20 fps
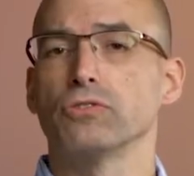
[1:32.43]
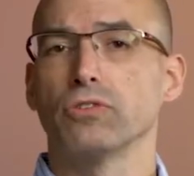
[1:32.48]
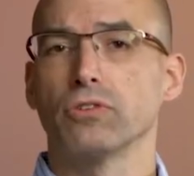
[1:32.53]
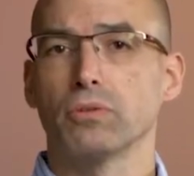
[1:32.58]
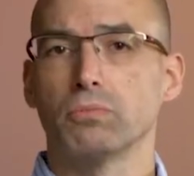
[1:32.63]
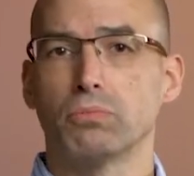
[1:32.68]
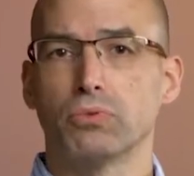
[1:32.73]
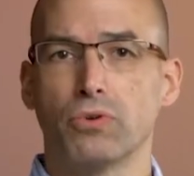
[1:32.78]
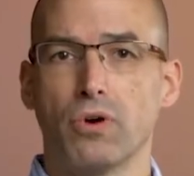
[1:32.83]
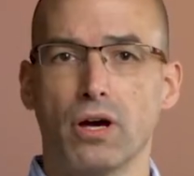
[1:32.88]
of
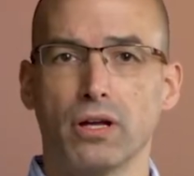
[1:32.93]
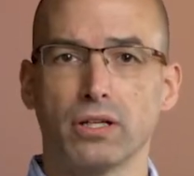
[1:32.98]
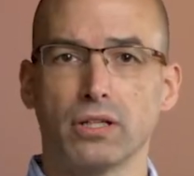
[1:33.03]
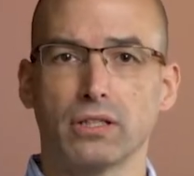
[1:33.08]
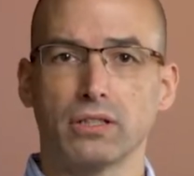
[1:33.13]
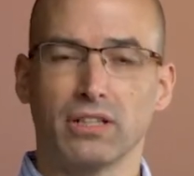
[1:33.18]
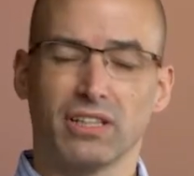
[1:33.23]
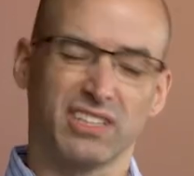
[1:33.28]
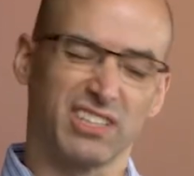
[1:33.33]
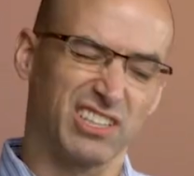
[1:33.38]
the
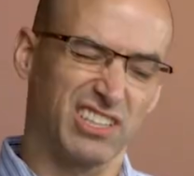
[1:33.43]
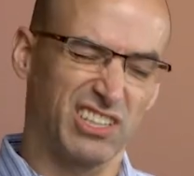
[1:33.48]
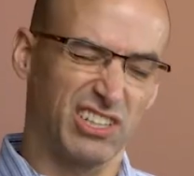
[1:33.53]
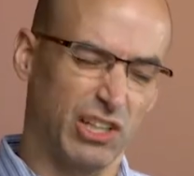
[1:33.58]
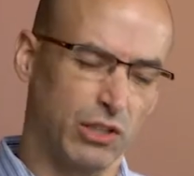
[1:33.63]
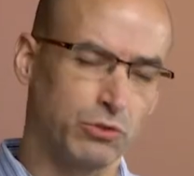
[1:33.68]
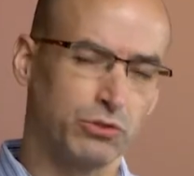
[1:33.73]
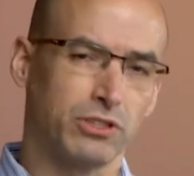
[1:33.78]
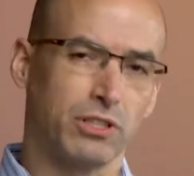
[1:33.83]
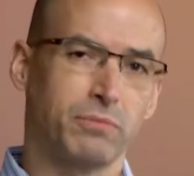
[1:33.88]
product like a
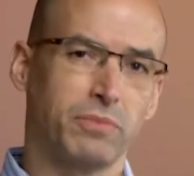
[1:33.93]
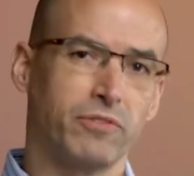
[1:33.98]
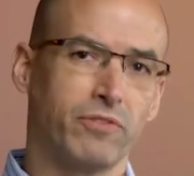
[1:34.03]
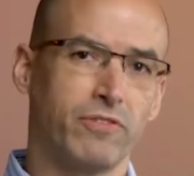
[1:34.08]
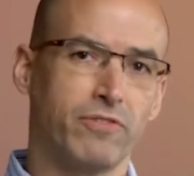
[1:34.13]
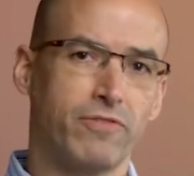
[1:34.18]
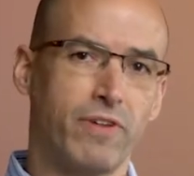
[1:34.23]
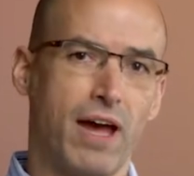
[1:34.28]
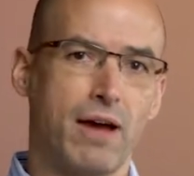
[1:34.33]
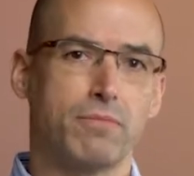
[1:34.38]
close-up of
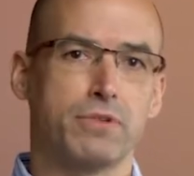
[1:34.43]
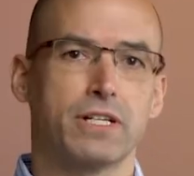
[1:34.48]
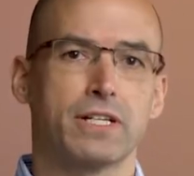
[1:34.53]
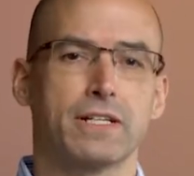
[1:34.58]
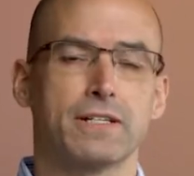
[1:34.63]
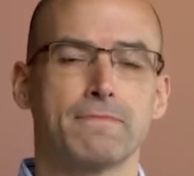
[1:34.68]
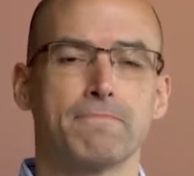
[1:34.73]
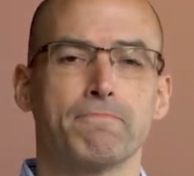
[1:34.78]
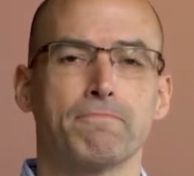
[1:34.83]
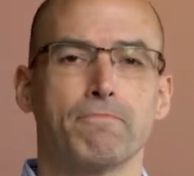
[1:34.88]
the fabric.